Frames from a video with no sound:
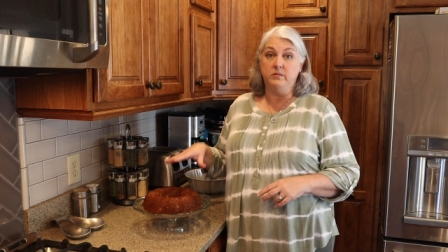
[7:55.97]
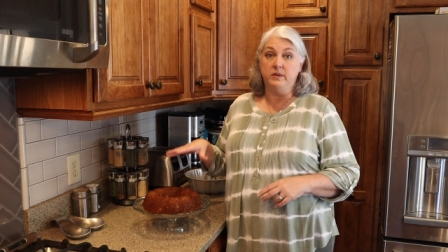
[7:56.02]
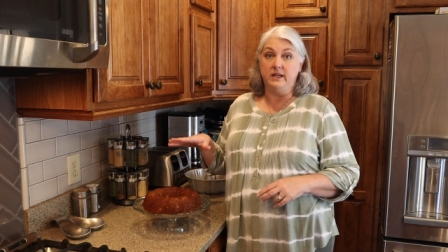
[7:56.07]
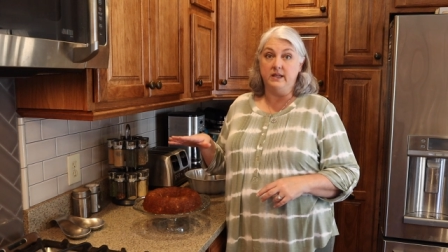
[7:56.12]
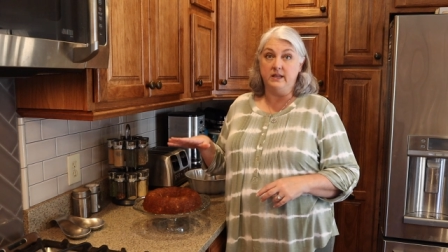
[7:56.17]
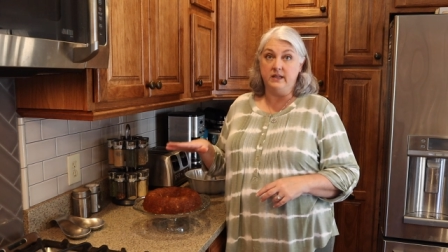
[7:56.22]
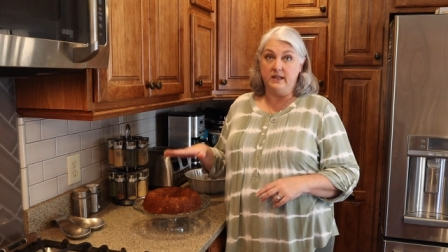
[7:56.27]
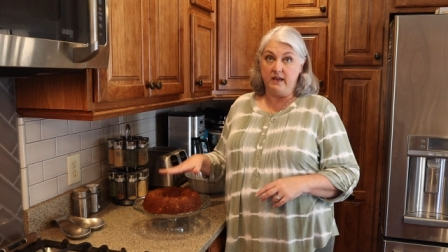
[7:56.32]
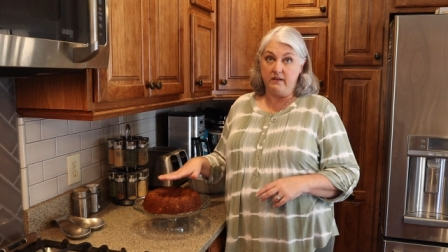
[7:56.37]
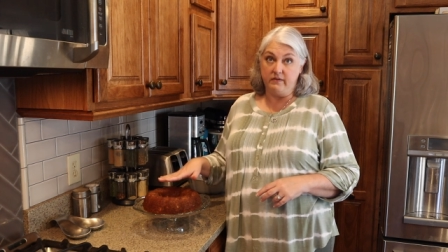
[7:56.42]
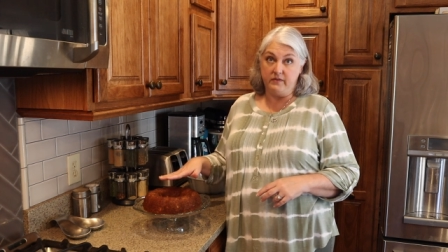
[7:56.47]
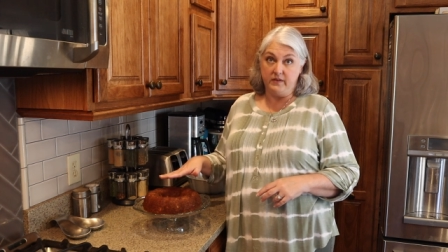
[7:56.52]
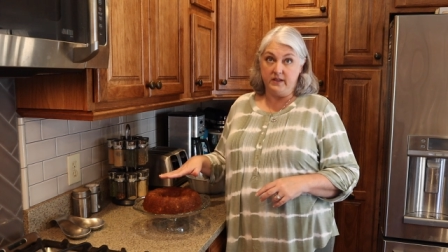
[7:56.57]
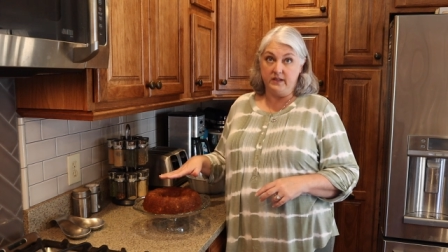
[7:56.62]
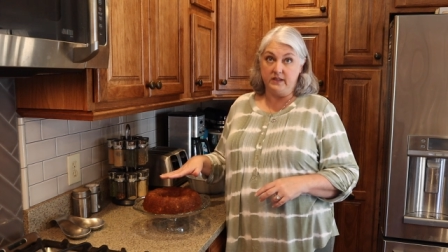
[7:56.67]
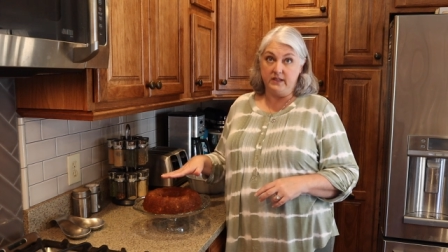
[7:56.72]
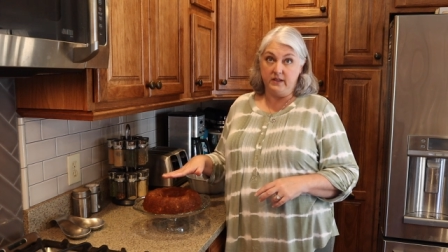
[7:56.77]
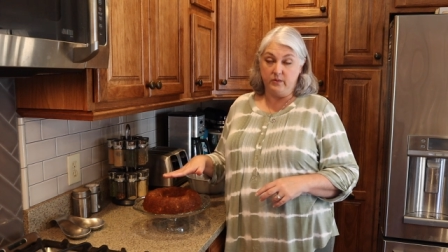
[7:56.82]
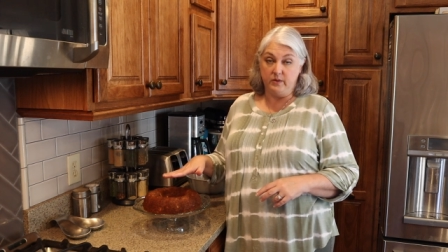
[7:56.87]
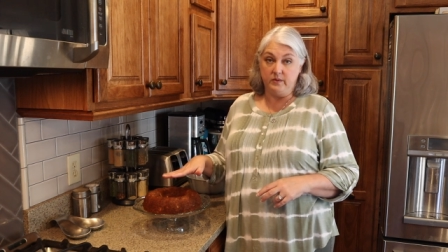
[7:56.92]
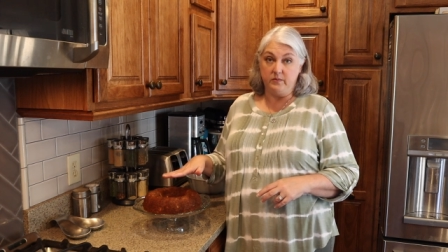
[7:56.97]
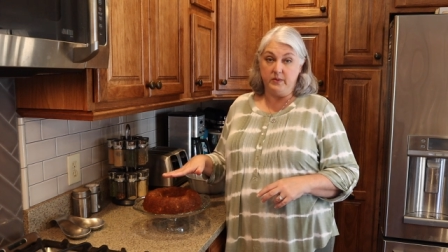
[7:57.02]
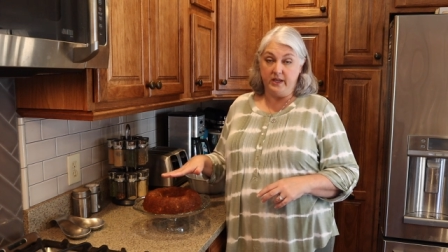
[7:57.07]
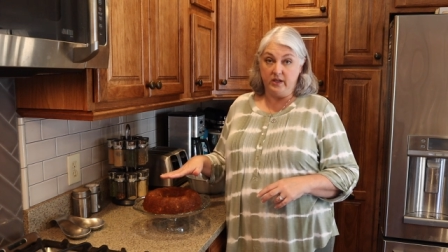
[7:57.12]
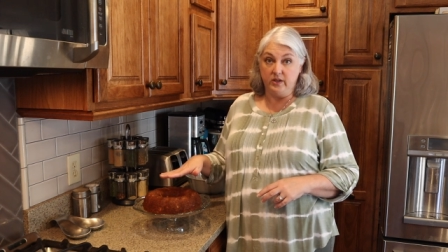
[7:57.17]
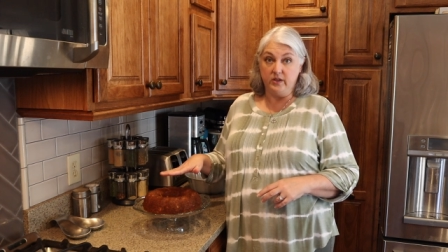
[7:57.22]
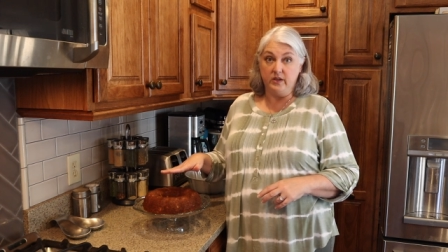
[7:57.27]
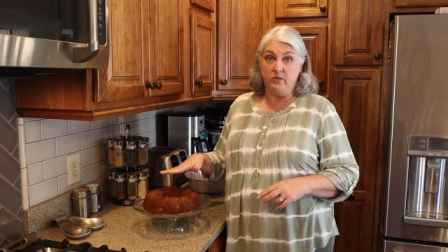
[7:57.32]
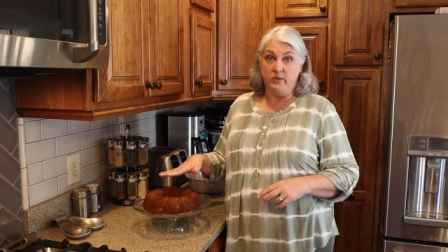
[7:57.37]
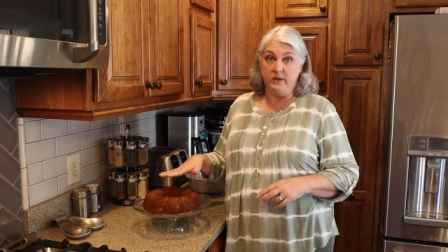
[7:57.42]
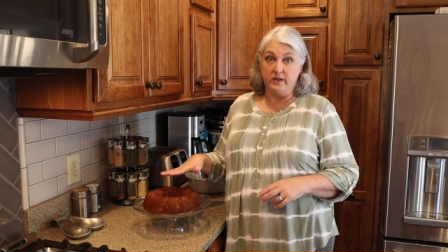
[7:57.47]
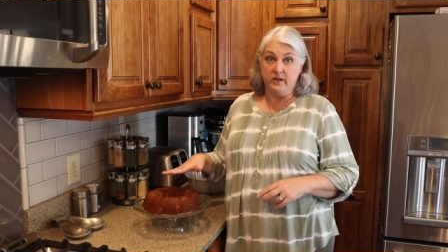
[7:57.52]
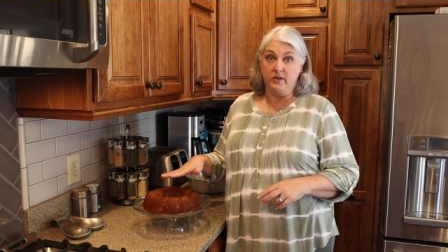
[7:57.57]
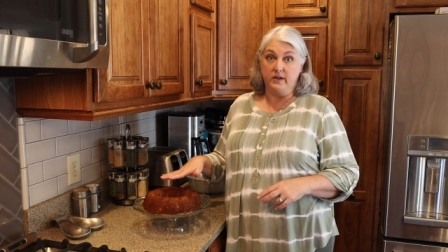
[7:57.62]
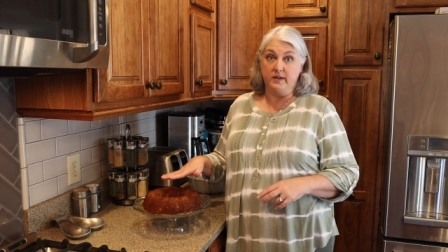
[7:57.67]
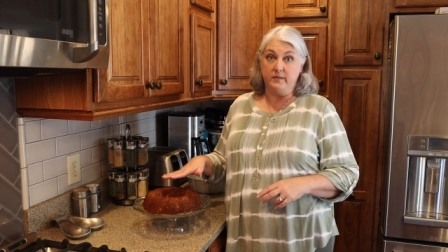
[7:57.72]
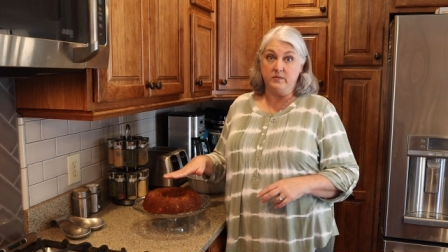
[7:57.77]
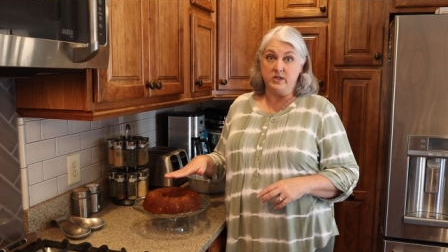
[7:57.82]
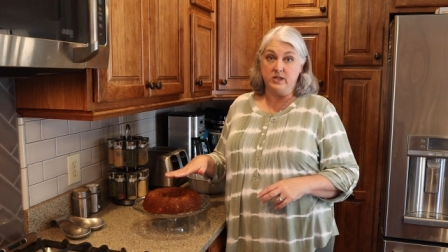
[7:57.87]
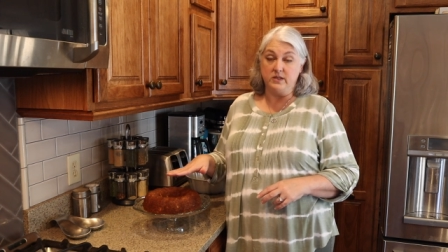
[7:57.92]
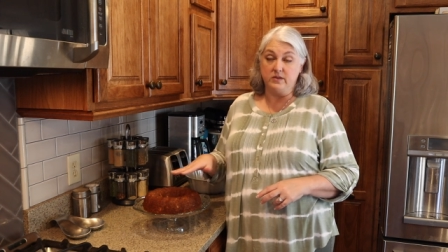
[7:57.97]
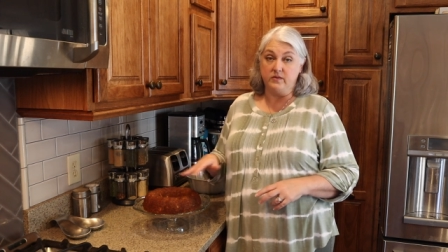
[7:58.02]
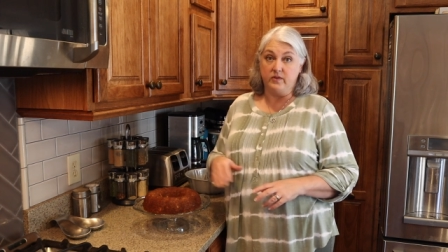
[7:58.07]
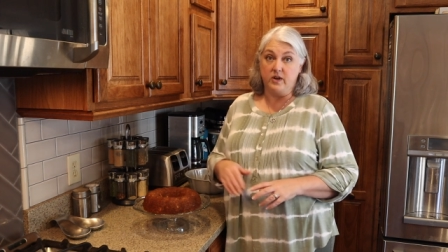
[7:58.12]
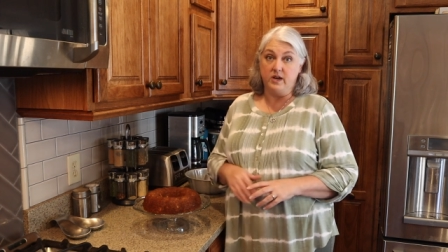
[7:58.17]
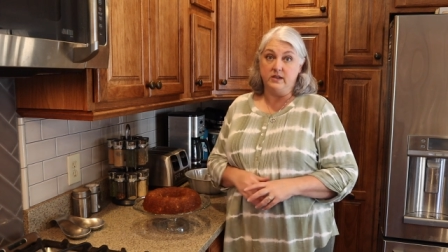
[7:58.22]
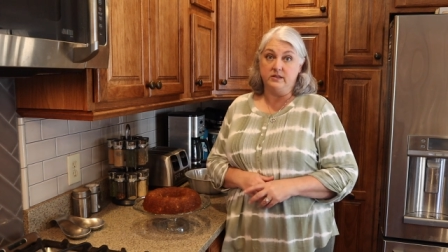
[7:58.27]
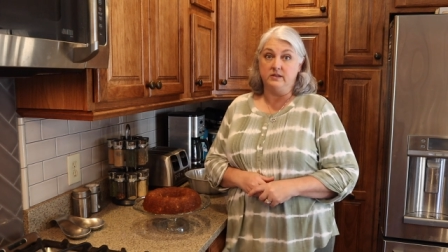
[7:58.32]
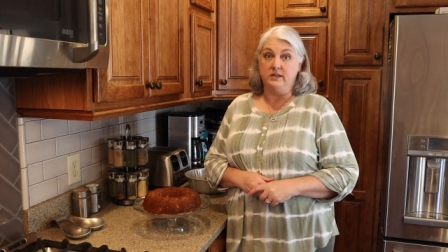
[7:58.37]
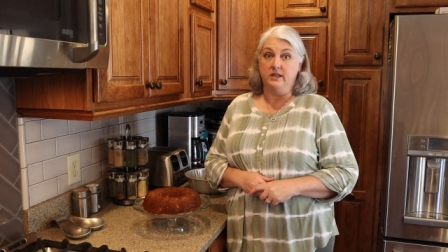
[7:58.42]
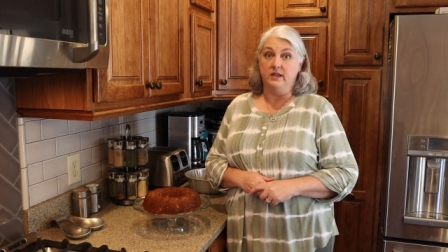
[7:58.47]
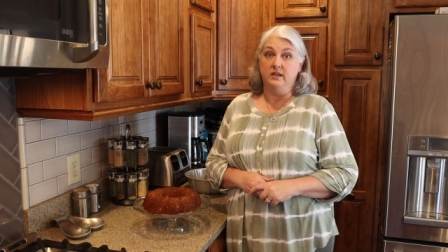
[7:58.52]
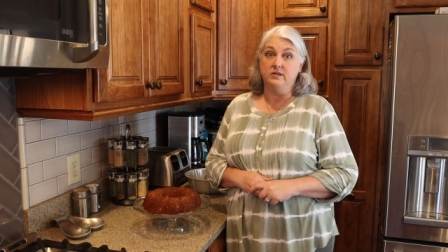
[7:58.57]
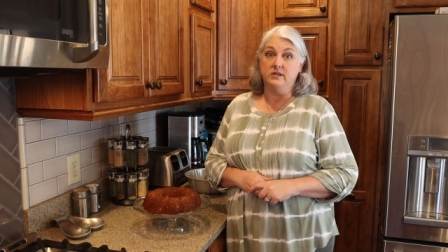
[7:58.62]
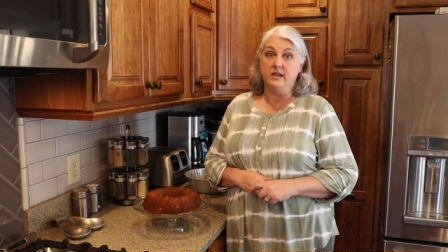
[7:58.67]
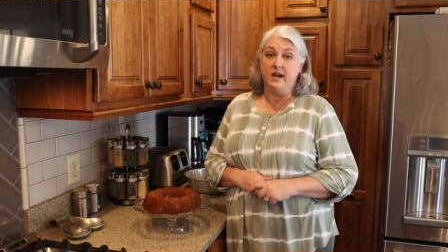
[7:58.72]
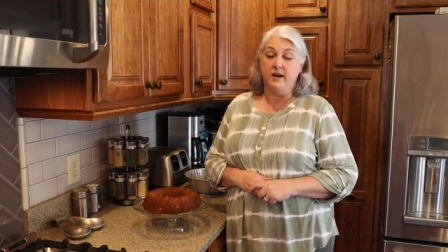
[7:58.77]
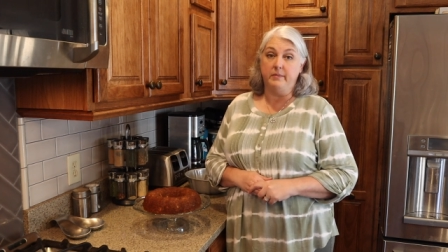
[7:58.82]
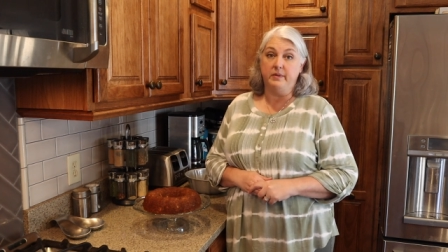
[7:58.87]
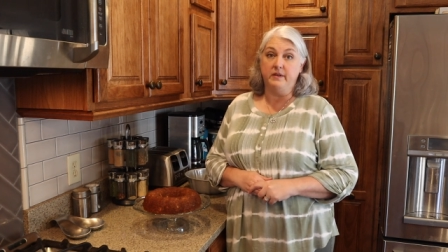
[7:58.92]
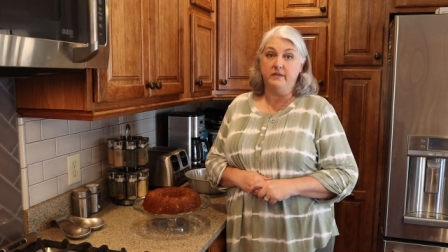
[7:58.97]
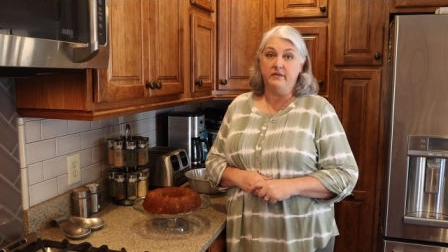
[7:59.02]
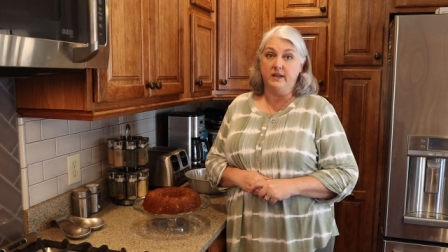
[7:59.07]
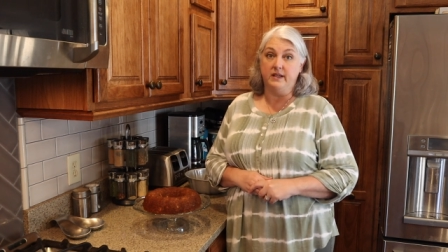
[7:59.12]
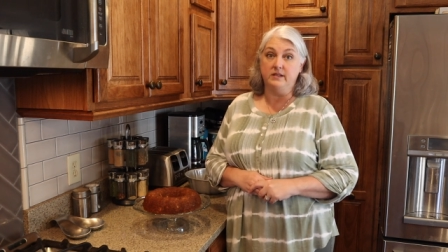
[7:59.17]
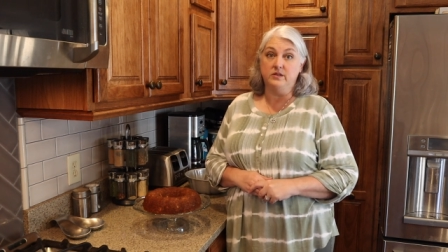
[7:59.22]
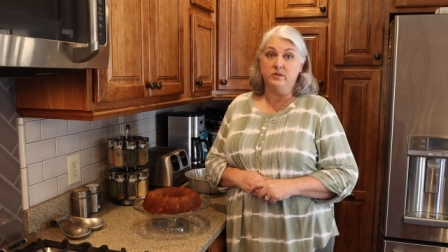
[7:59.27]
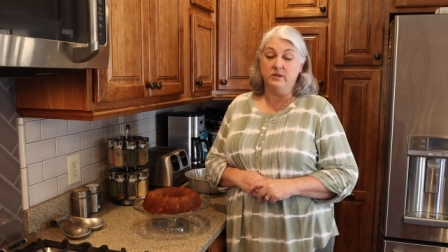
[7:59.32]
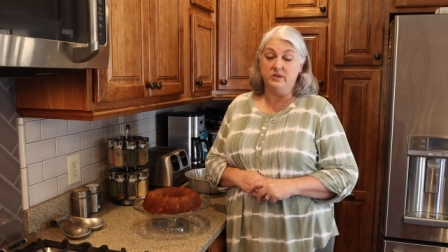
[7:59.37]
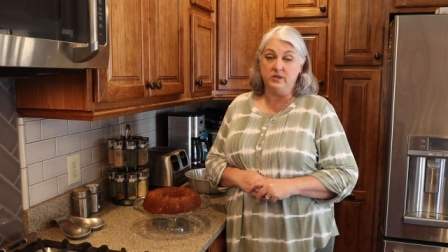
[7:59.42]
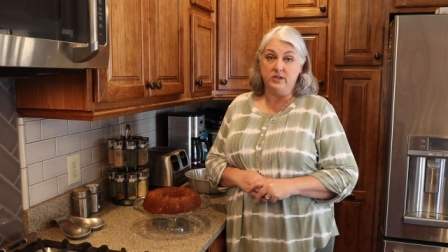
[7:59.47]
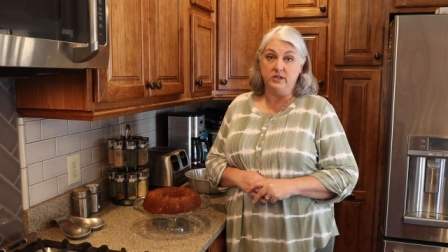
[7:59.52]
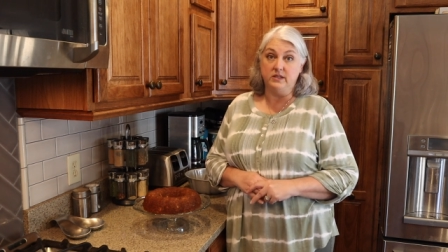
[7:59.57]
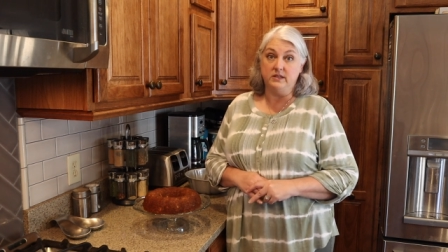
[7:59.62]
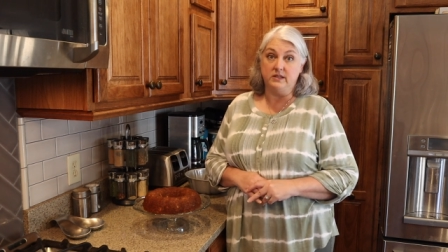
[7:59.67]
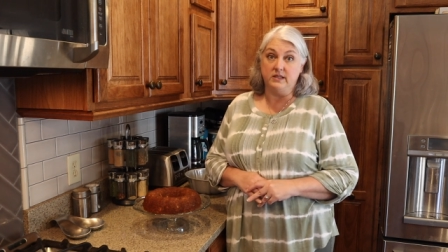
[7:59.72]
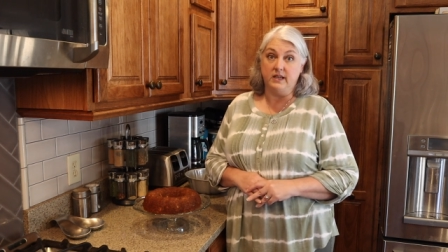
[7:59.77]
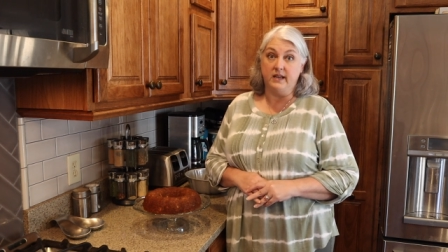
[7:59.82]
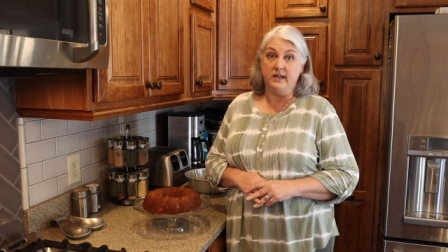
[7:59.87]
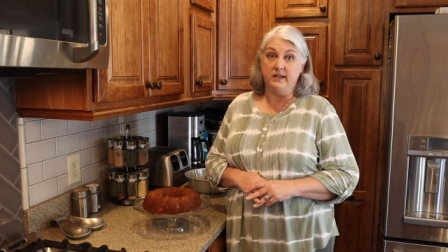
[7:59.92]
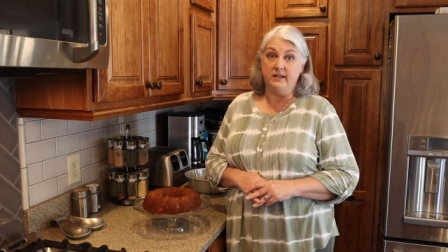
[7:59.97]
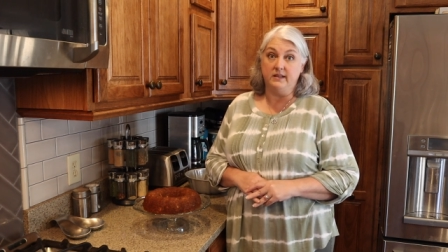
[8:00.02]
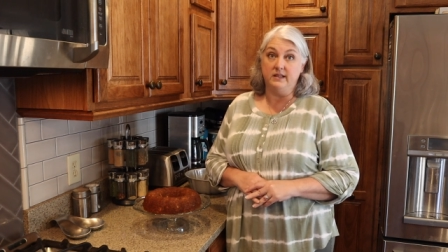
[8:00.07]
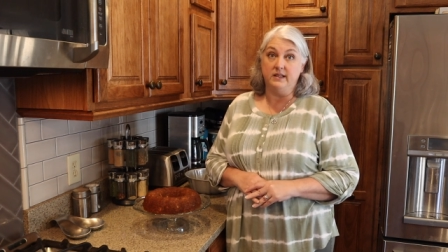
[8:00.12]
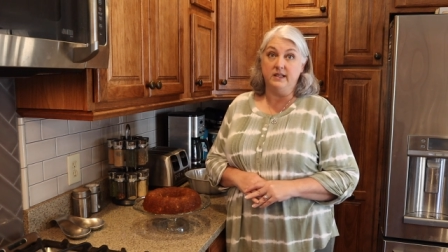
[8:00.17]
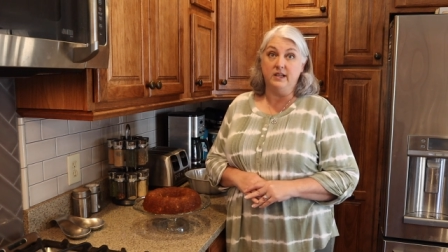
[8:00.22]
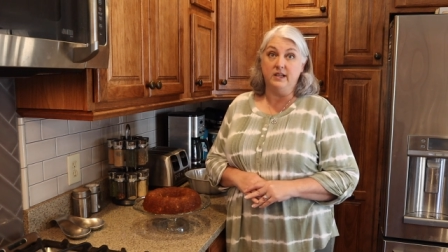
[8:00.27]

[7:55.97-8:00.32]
but it definitely would be good with a cream cheese frosting on top if that's what you decided to